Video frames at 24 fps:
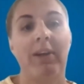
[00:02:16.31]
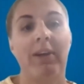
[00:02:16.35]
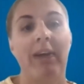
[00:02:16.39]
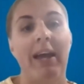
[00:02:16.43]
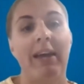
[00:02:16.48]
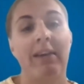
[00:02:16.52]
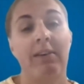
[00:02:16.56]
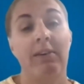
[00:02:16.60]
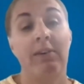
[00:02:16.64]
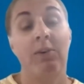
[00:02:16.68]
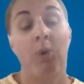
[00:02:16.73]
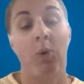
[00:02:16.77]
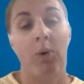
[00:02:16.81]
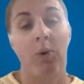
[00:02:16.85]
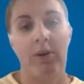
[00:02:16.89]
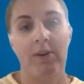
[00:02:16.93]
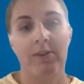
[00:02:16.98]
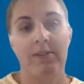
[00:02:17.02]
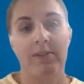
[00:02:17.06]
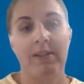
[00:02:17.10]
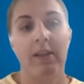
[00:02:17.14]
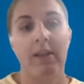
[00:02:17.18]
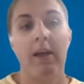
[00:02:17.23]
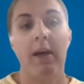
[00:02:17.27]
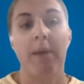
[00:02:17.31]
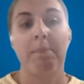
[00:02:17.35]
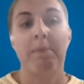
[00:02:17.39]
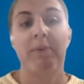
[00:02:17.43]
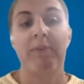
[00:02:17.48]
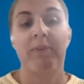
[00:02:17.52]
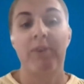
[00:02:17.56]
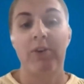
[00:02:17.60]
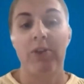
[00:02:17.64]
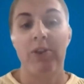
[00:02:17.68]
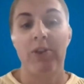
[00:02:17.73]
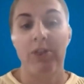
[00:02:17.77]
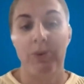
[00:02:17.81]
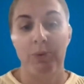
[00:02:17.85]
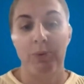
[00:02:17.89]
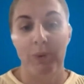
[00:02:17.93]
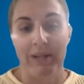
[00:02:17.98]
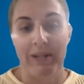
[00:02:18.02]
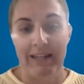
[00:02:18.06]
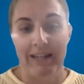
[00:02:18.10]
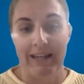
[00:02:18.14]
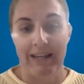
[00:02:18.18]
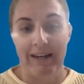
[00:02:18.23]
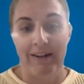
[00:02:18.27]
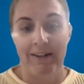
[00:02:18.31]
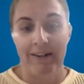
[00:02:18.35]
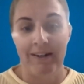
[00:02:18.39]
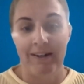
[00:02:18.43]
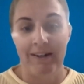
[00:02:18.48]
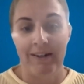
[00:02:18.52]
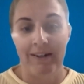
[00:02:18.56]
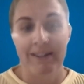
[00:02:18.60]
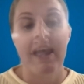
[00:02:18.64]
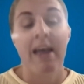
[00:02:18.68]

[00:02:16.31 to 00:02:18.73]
Headquarters Club for 3 years.